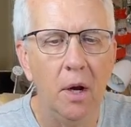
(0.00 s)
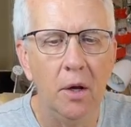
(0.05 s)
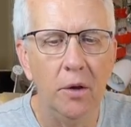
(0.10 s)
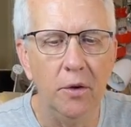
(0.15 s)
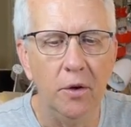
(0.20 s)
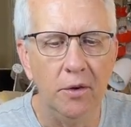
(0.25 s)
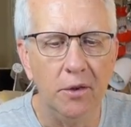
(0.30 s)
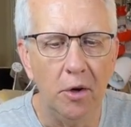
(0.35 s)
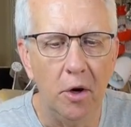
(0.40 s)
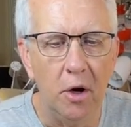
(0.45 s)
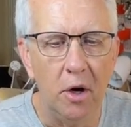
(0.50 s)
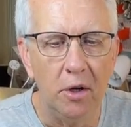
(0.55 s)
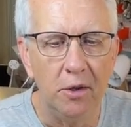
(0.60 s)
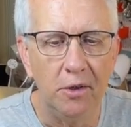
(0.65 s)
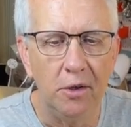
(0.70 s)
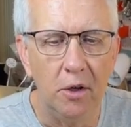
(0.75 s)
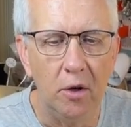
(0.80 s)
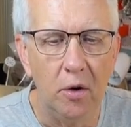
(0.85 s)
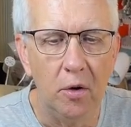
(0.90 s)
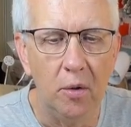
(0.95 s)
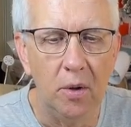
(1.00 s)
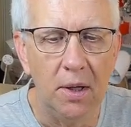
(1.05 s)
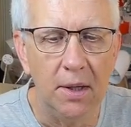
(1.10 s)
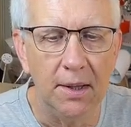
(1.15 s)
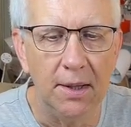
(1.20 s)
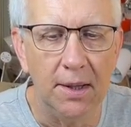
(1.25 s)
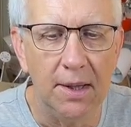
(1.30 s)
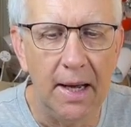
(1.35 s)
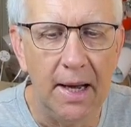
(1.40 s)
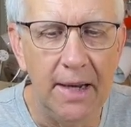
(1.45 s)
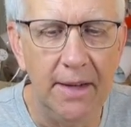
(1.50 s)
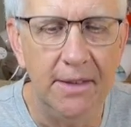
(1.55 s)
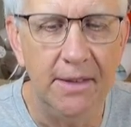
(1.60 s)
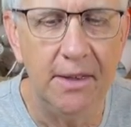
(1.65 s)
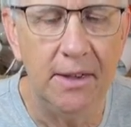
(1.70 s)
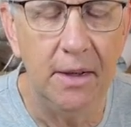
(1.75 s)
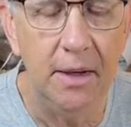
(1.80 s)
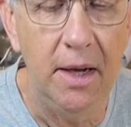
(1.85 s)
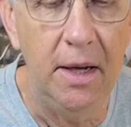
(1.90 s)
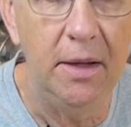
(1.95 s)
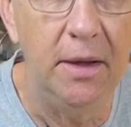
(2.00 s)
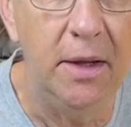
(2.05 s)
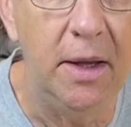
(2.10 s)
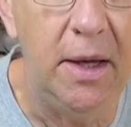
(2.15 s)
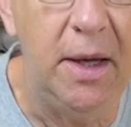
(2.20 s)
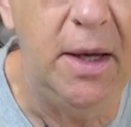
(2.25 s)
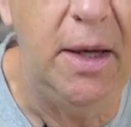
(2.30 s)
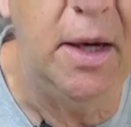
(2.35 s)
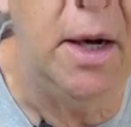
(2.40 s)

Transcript: There's also lights in the